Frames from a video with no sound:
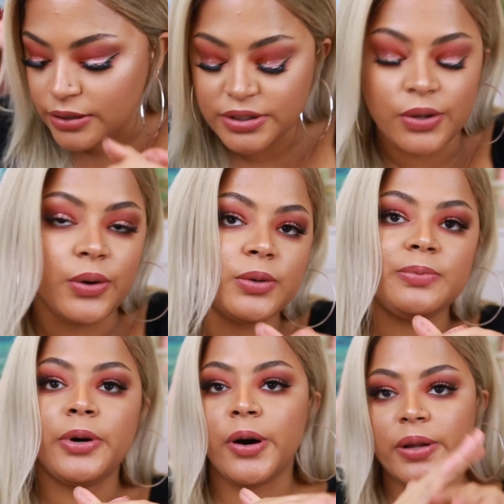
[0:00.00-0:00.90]
There was a
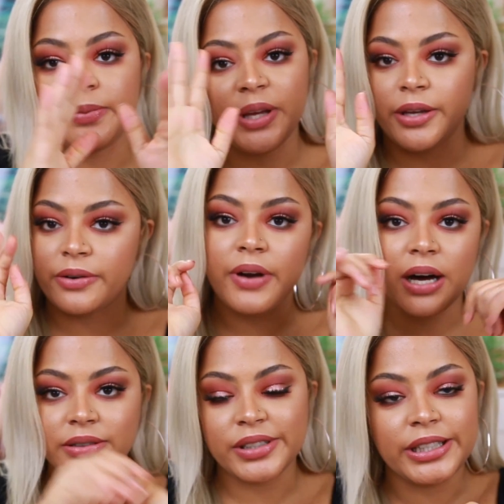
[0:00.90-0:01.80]
whole polemic
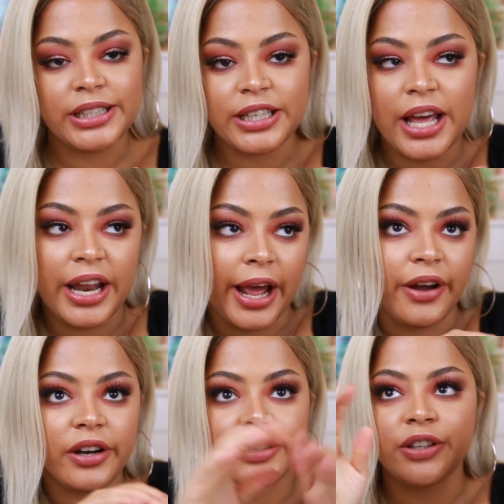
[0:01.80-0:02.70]
around it and I
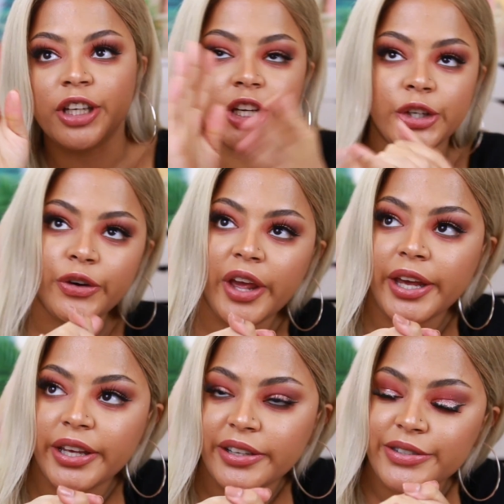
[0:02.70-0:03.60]
got
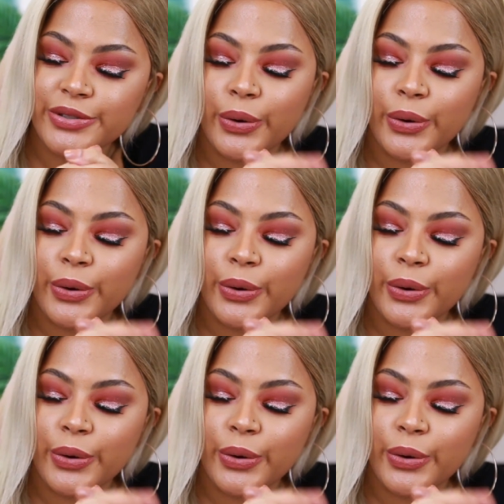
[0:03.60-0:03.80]
curious,